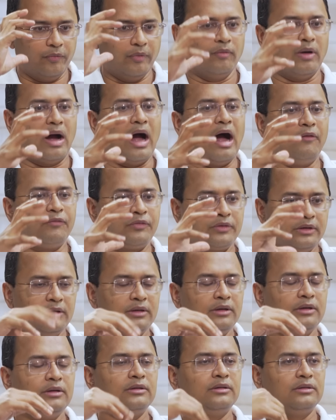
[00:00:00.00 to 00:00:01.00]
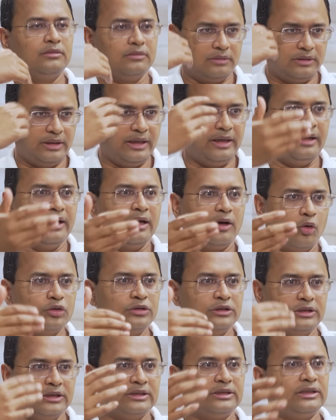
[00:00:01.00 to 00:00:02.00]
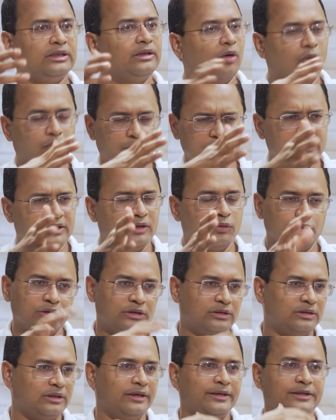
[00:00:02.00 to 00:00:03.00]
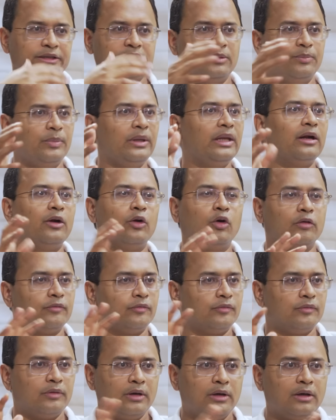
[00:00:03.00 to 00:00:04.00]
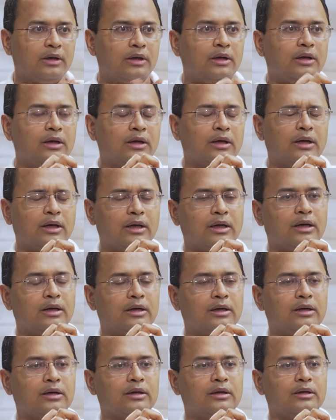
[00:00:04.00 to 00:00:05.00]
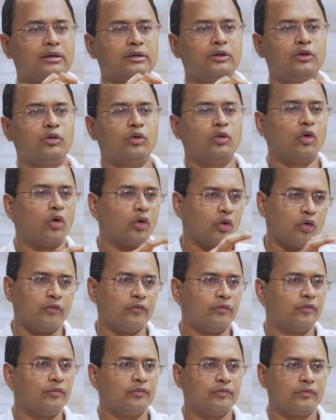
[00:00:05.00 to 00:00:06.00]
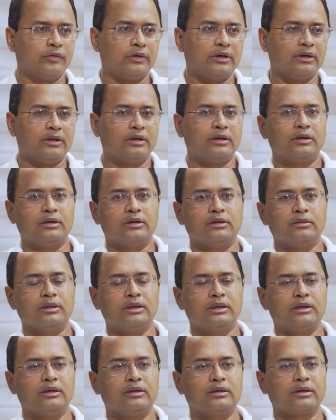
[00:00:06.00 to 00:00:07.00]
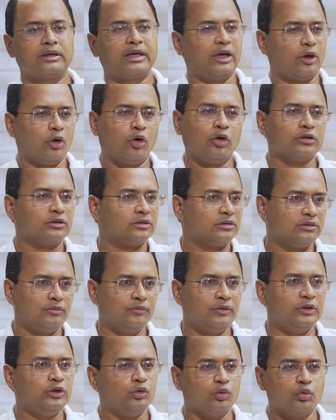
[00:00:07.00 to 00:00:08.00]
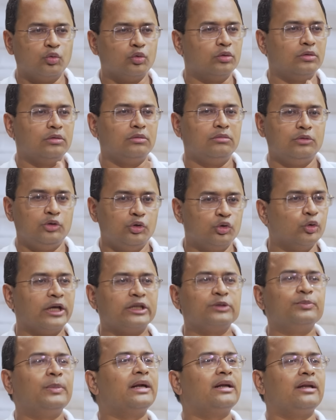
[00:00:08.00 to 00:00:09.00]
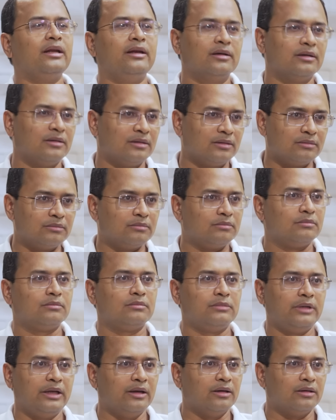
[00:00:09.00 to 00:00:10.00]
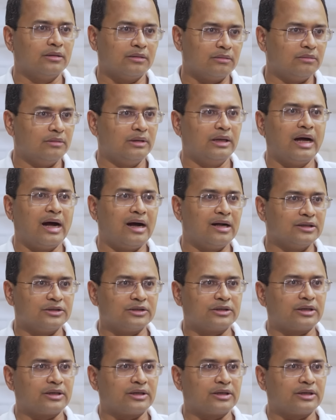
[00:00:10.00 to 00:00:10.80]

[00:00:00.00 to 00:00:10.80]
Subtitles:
after India launched GST, obviously there was this initial period of, lot of chaos, which you should expect in a large